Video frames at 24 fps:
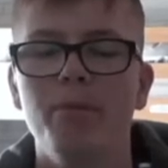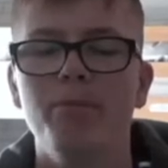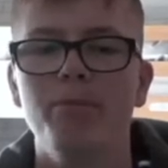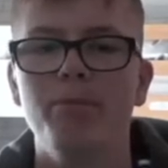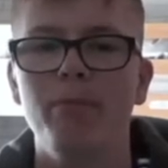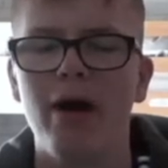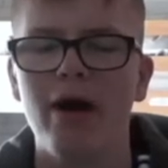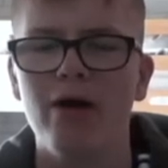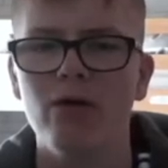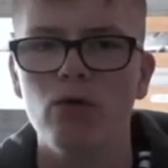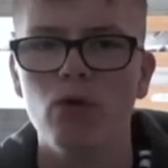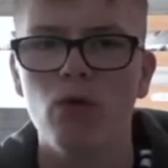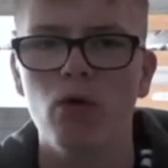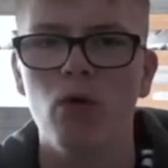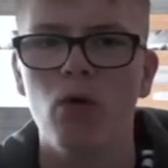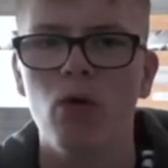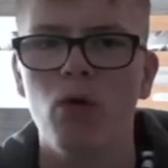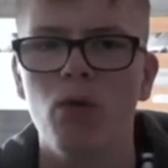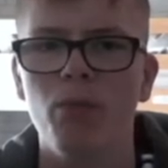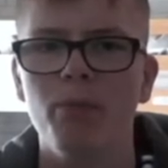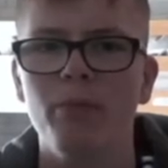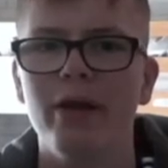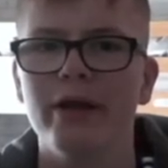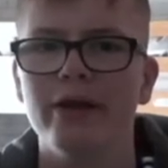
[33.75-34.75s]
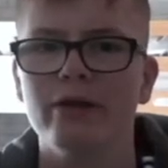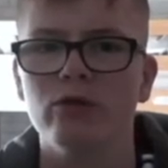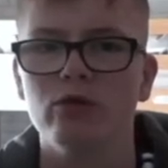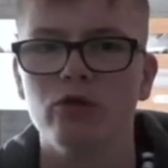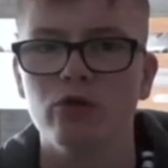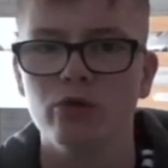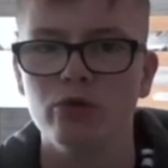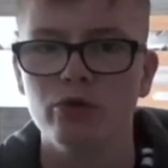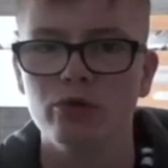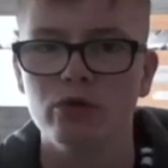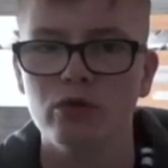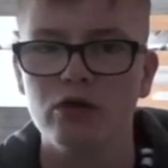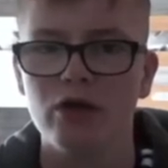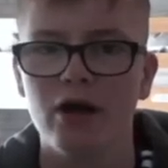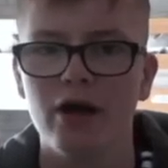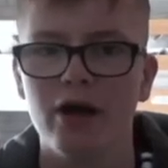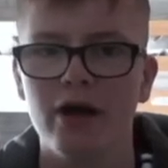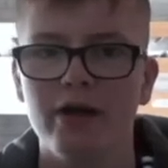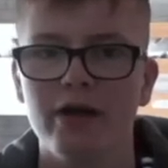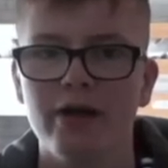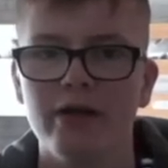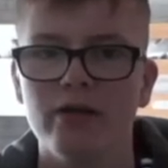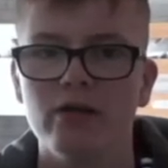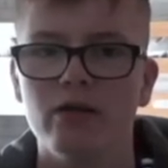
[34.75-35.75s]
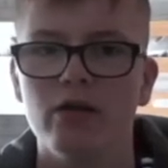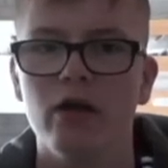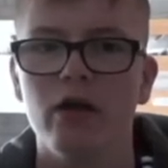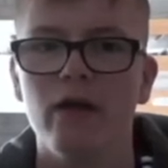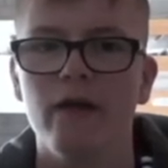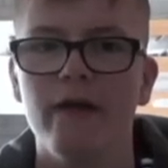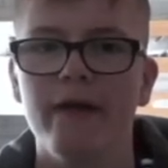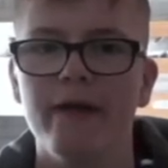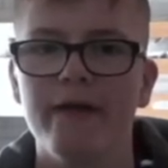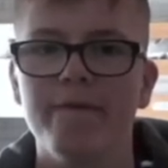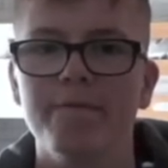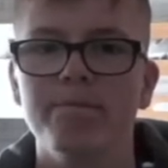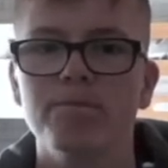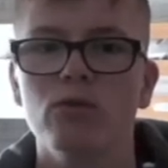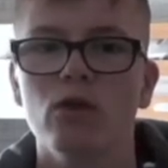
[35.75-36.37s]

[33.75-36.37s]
Barrow make 2 signings in